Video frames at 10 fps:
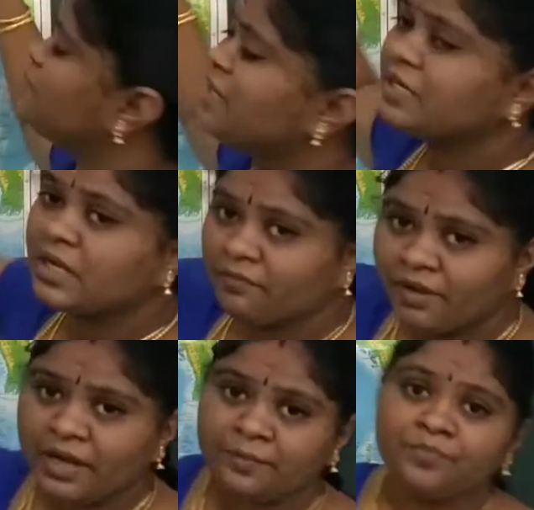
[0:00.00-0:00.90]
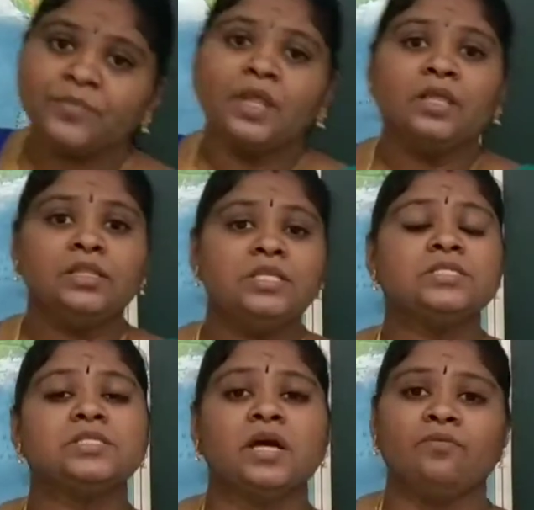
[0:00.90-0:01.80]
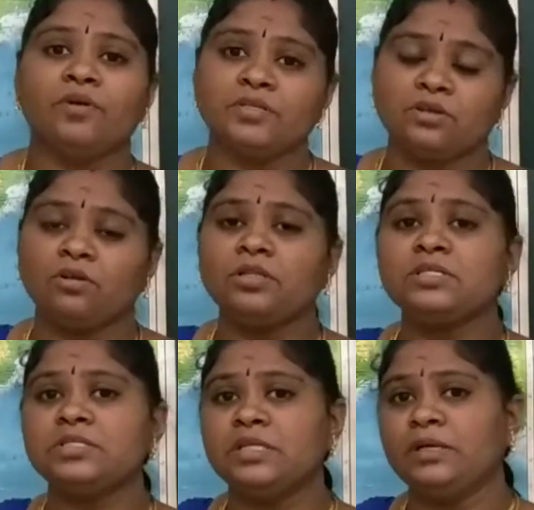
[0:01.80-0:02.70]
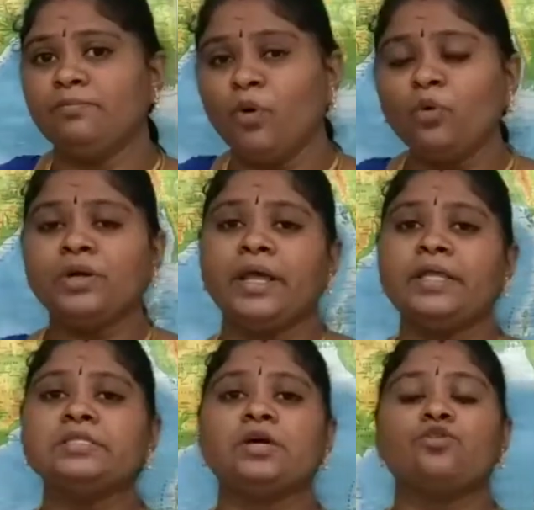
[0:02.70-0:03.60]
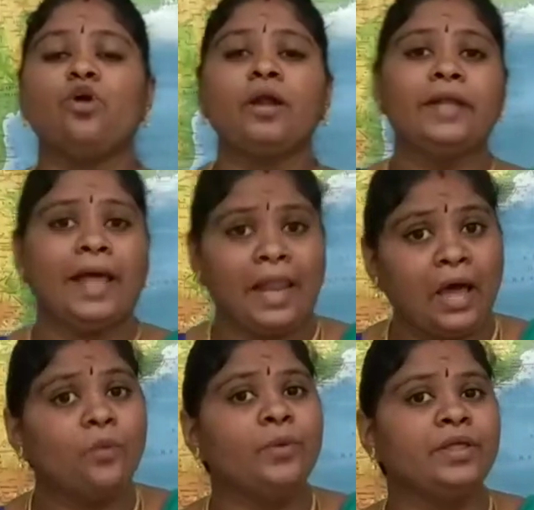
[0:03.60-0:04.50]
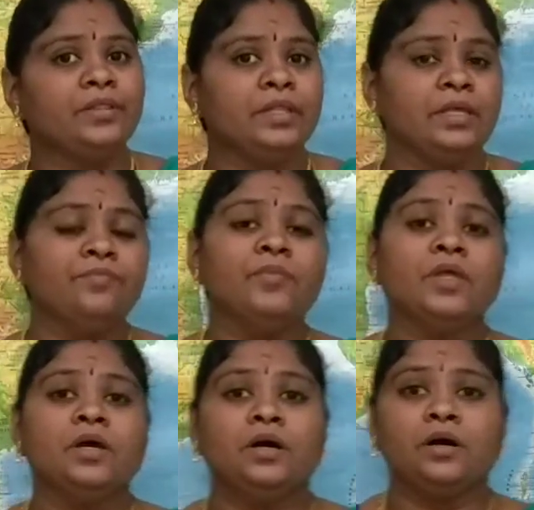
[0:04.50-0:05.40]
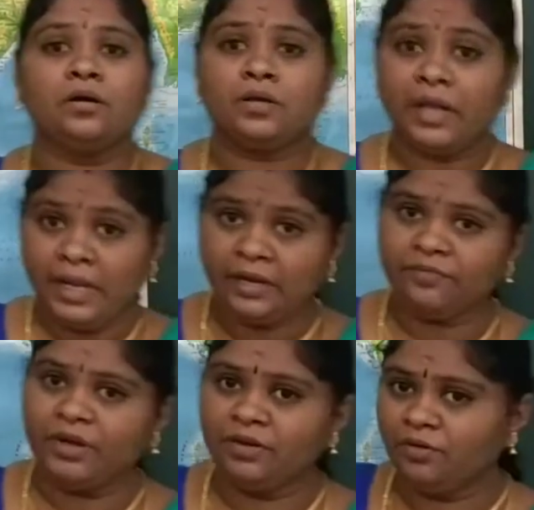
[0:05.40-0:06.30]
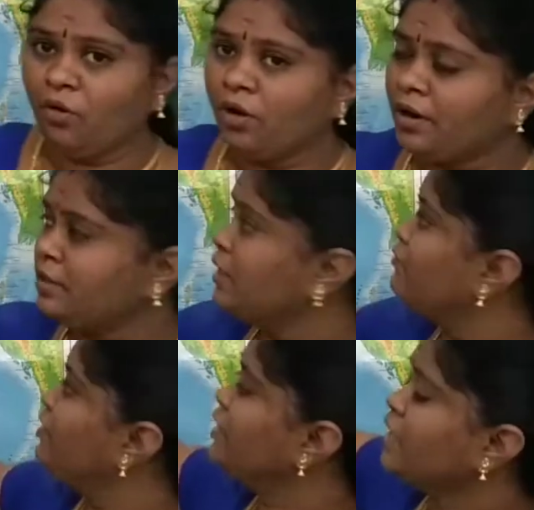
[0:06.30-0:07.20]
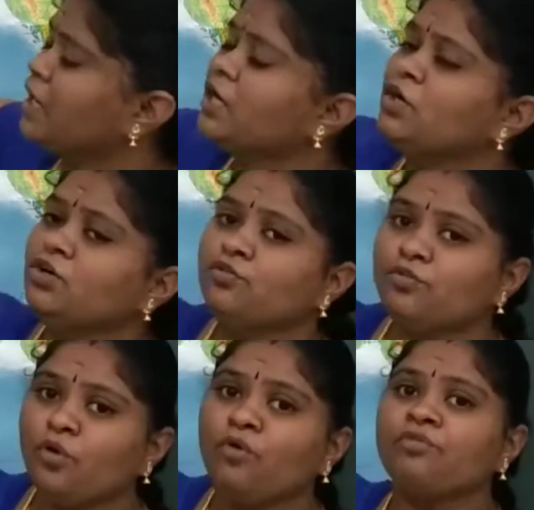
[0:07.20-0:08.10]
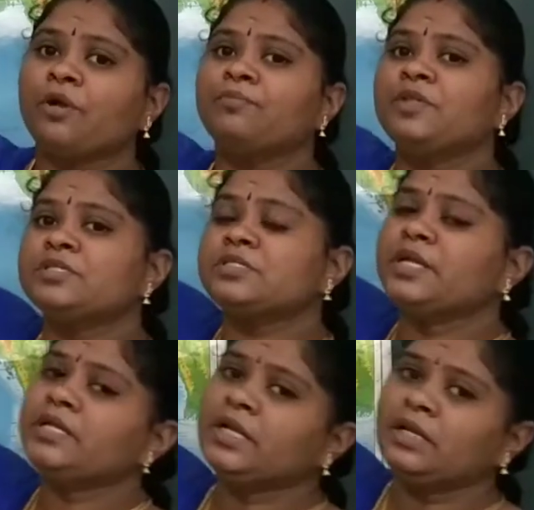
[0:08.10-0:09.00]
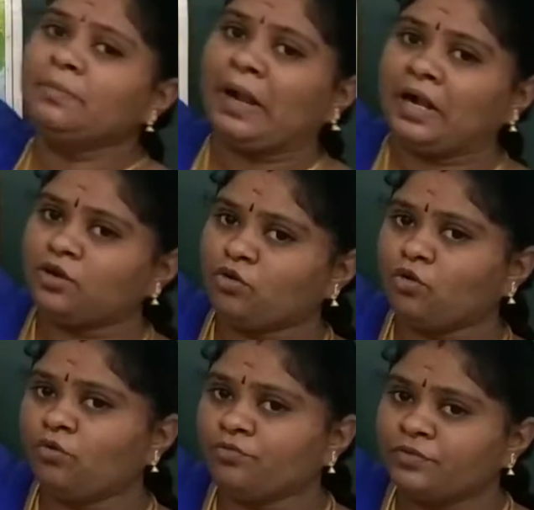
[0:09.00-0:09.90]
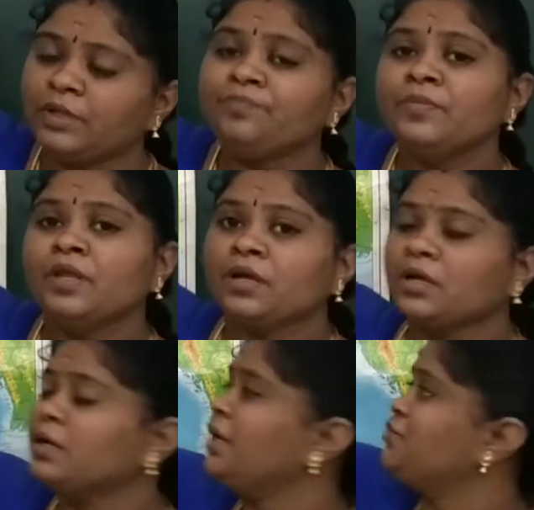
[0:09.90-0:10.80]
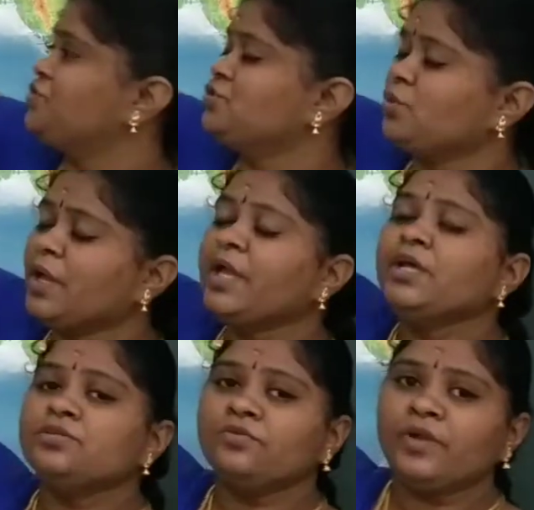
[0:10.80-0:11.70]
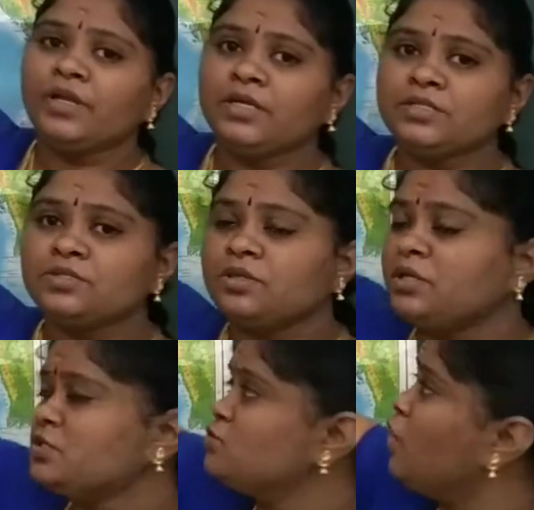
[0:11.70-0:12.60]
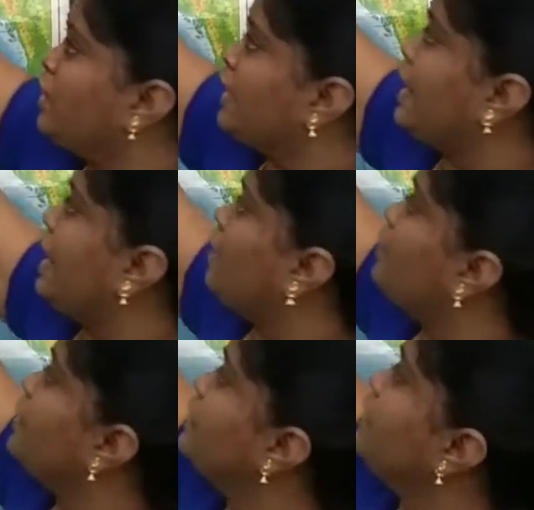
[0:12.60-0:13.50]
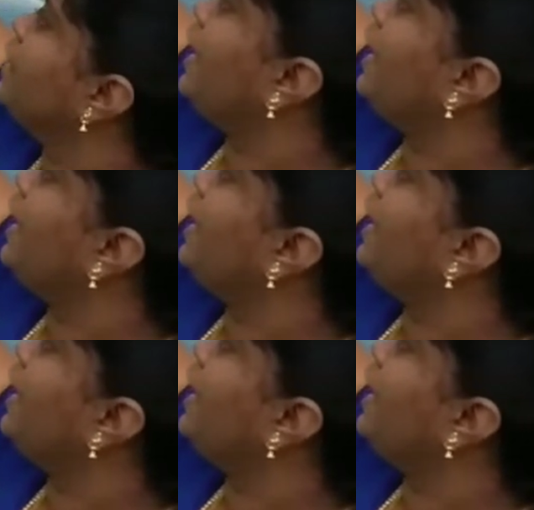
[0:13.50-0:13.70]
been covering, this covers or this mountains are not allowing the trade wind or the wind current to flow from the central part of the nations. Okay, so when it is not allowing the